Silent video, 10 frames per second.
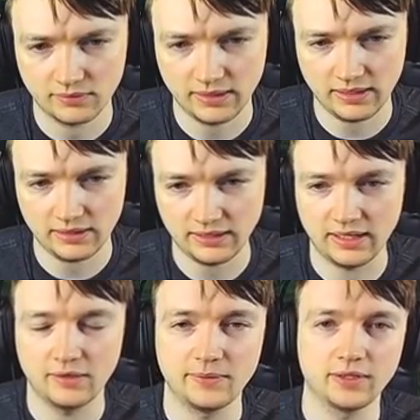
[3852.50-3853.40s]
Hey, yeah,
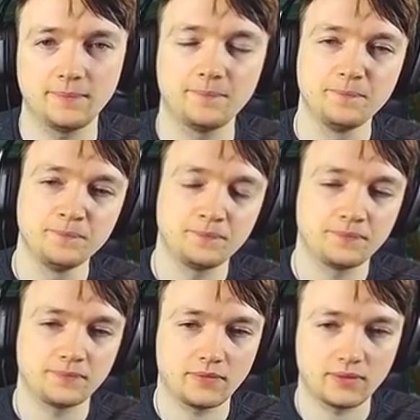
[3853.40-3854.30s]
there we go.
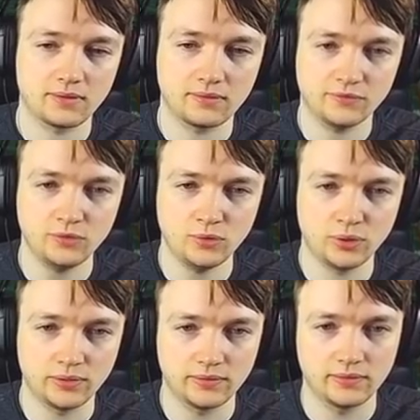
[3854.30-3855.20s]
Phew!
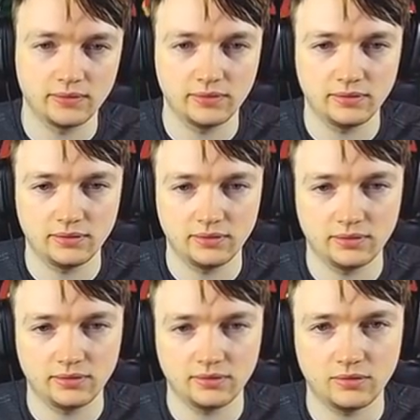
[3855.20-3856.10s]

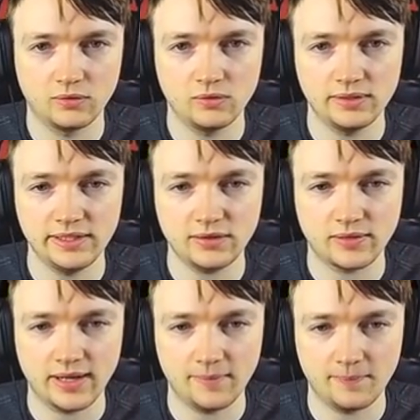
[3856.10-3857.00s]
Holy
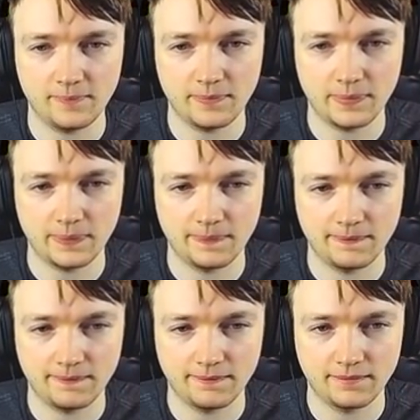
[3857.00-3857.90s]
crap.
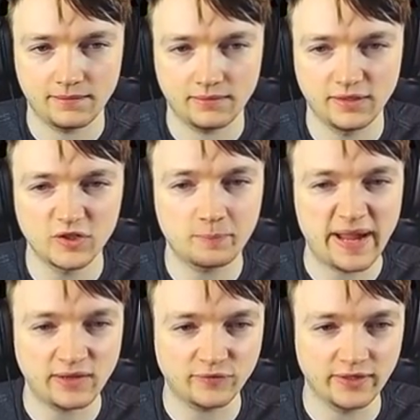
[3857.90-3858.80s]
There's
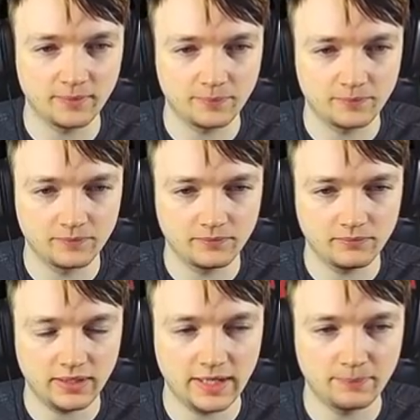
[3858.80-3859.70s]
backflip.
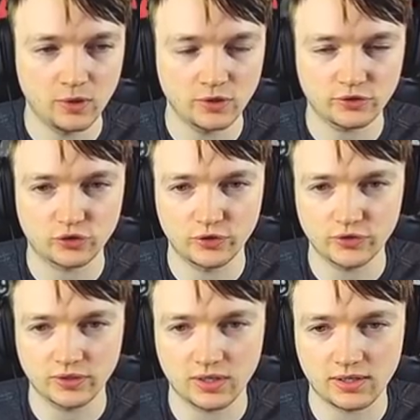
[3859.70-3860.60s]
8 block, draw
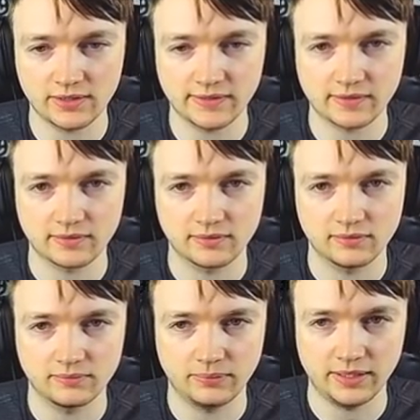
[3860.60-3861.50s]
2 cards,
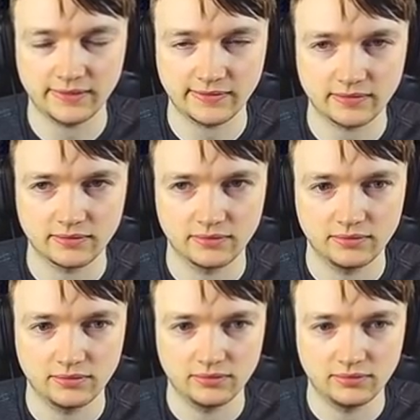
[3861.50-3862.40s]
plus.
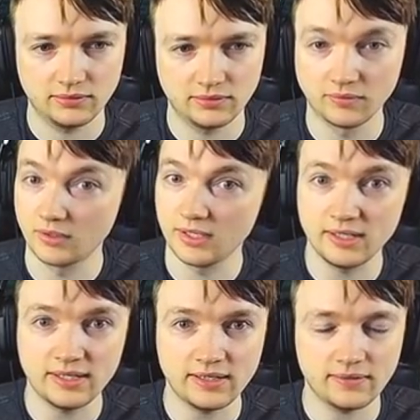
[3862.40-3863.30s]
I'm gonna
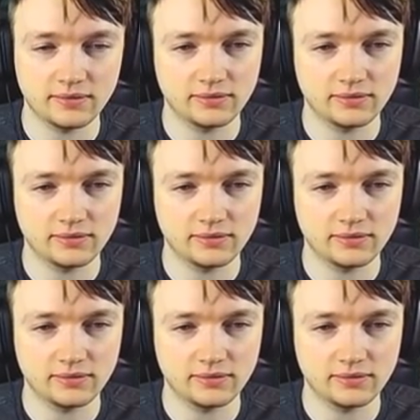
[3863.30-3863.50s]
need it.